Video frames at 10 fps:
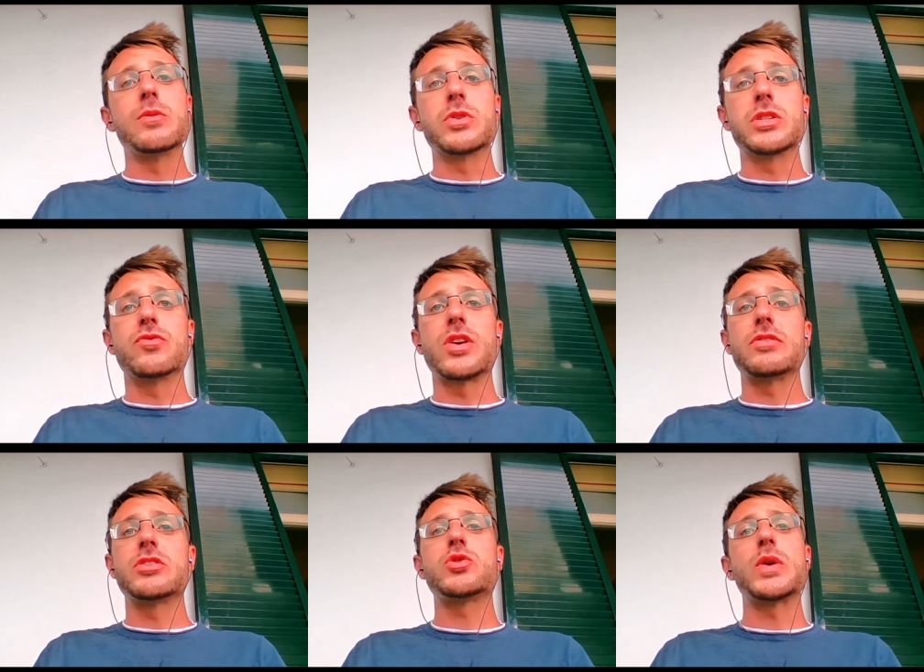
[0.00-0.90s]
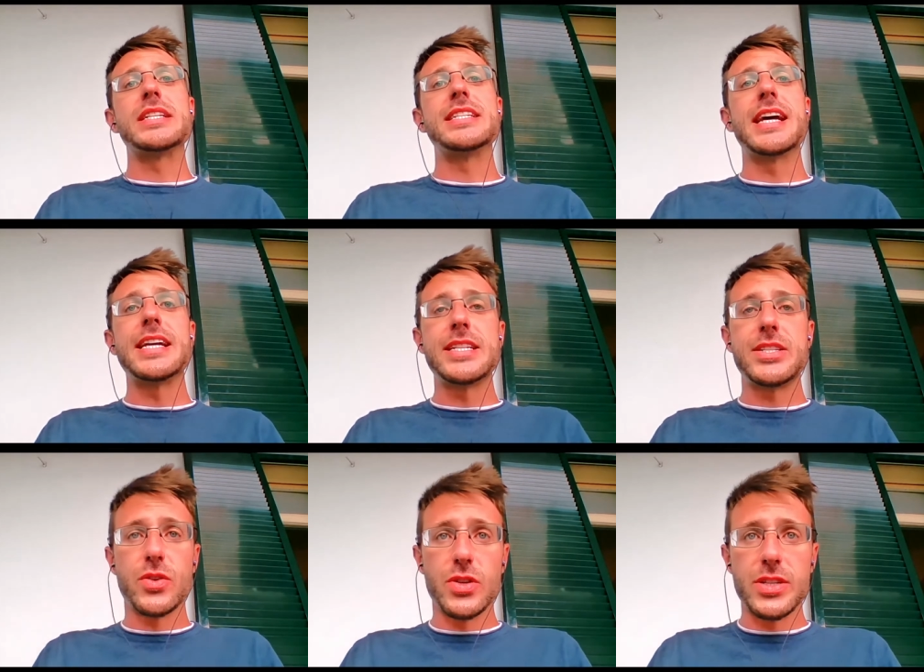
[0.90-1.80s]
It was around
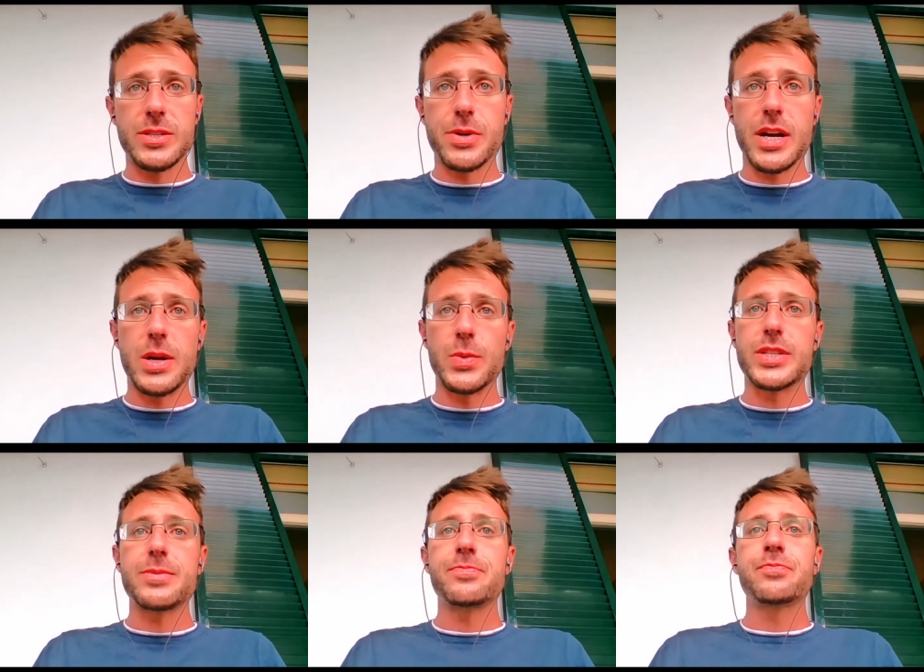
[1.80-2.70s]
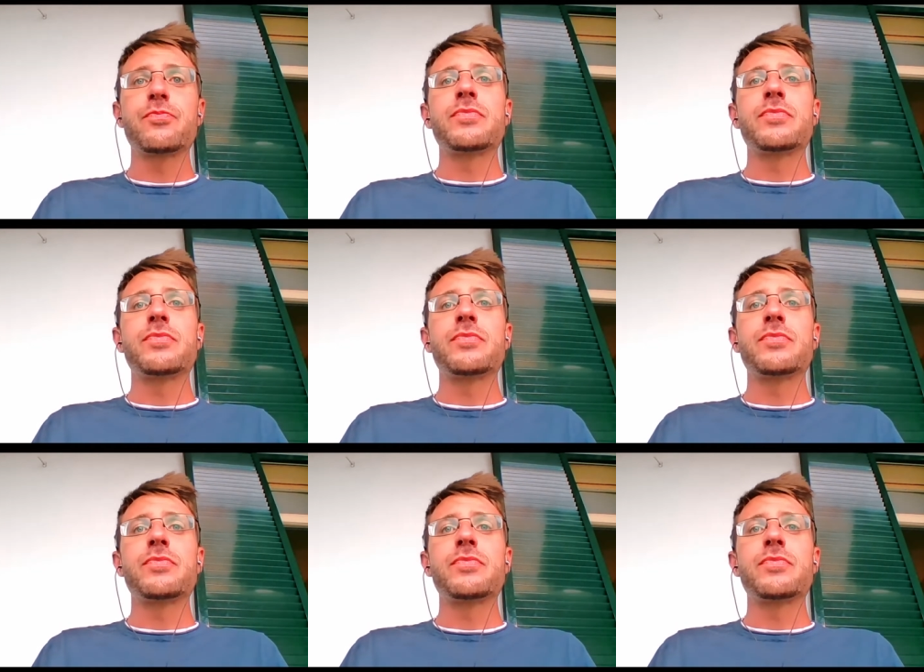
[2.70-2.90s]
$28 per ounce.